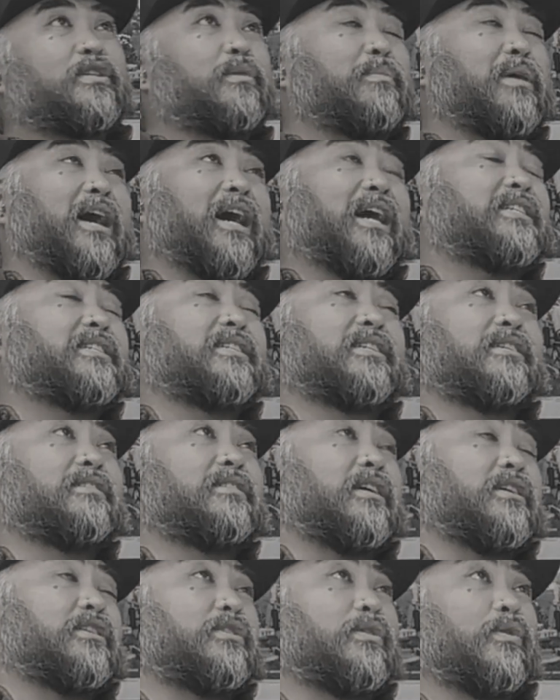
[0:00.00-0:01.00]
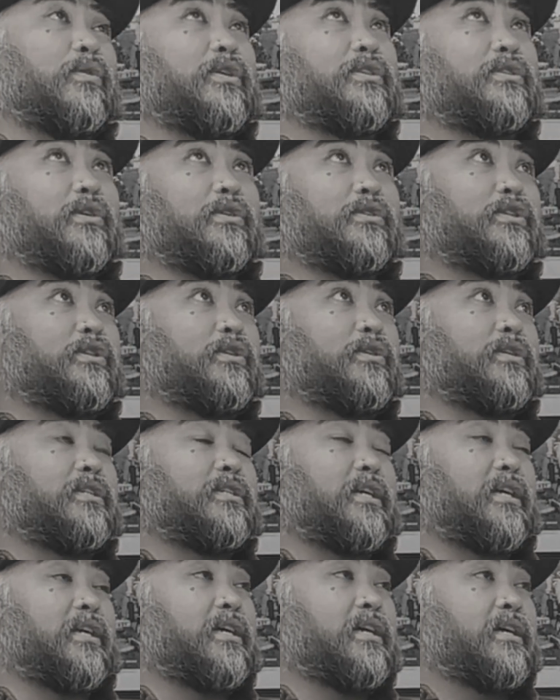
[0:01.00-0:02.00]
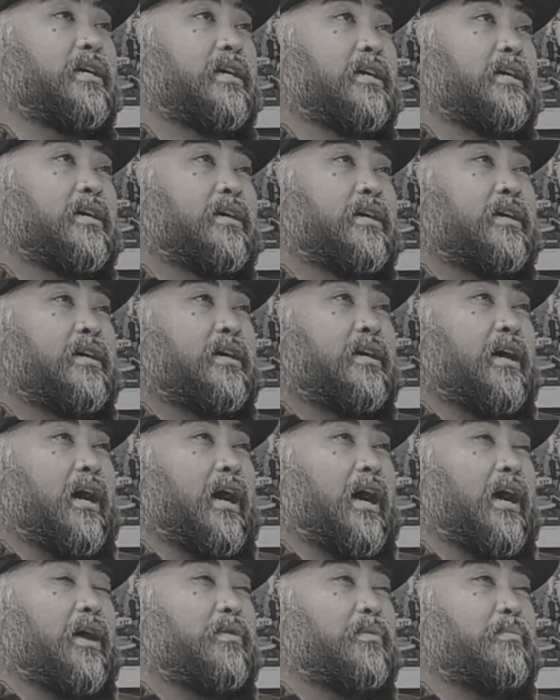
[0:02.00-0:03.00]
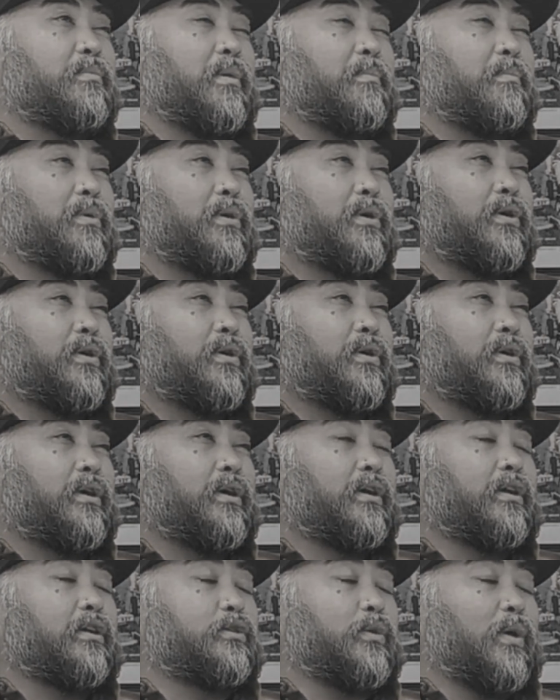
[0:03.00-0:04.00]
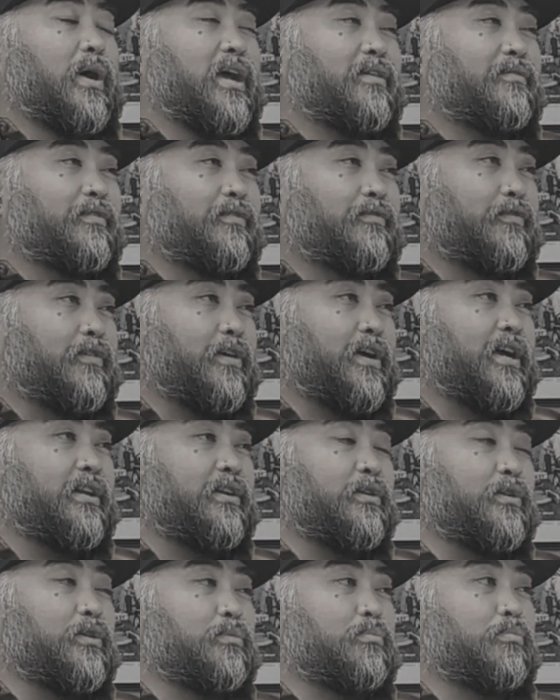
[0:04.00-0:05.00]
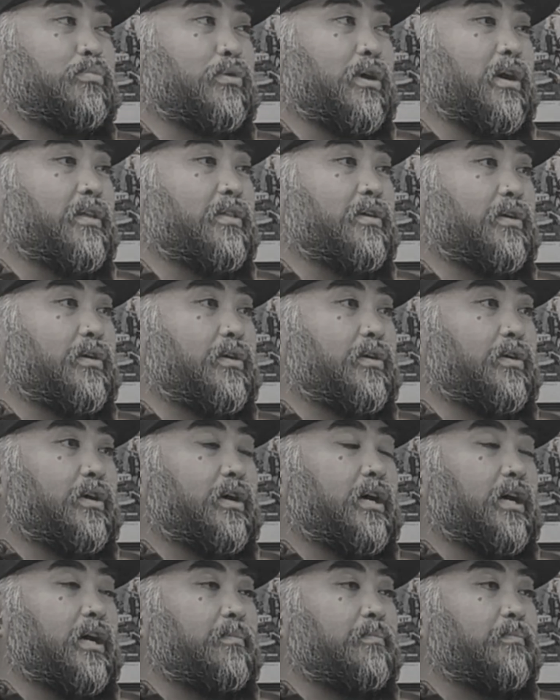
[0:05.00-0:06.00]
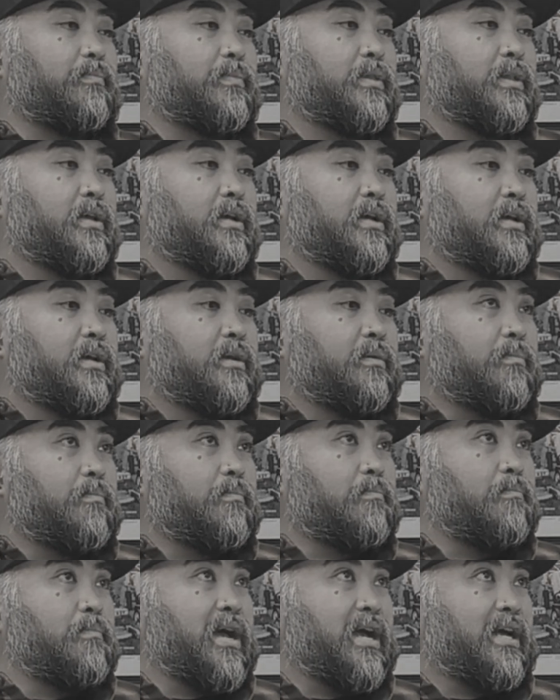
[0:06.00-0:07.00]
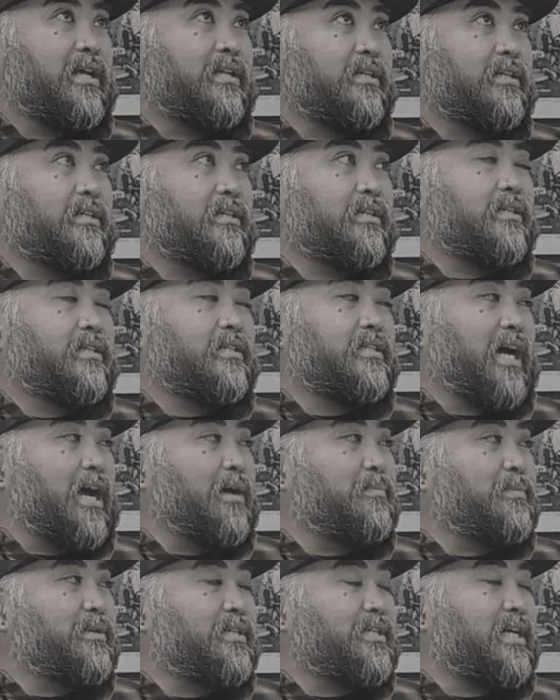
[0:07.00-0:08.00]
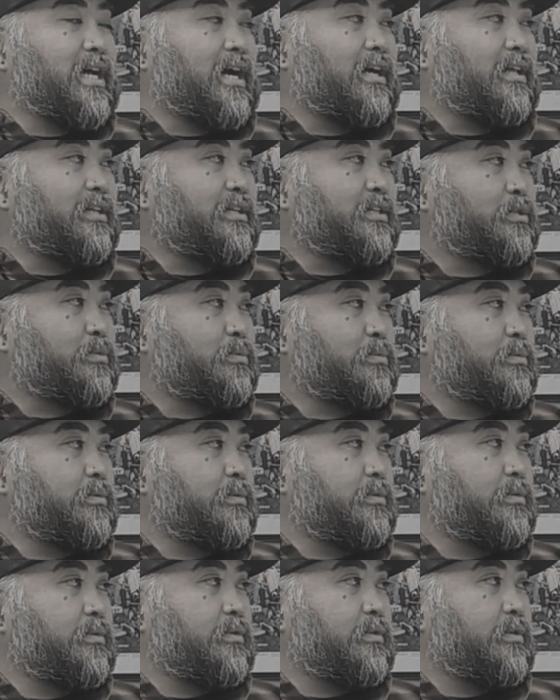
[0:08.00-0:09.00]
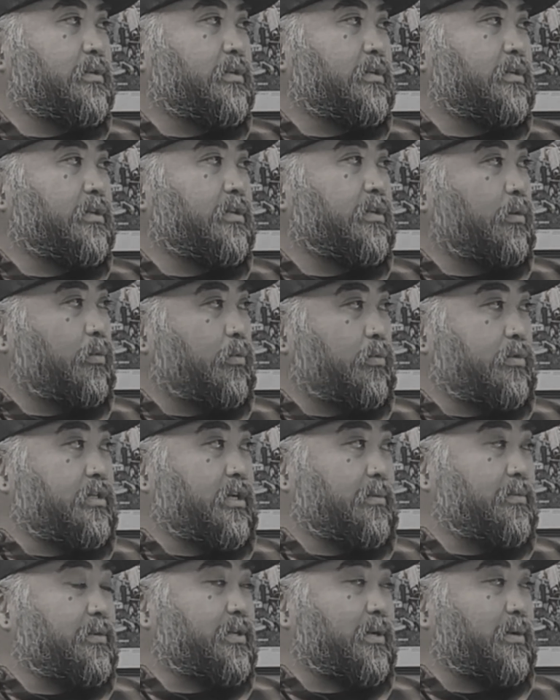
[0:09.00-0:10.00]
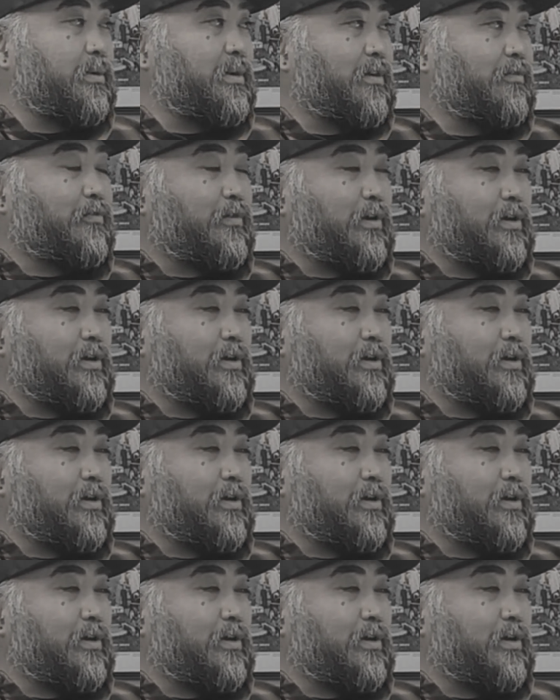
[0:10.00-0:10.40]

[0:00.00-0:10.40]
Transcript: some odd success stories though too, because like I remember, so I have a friend whose brother met Diamond Dallas, the WWF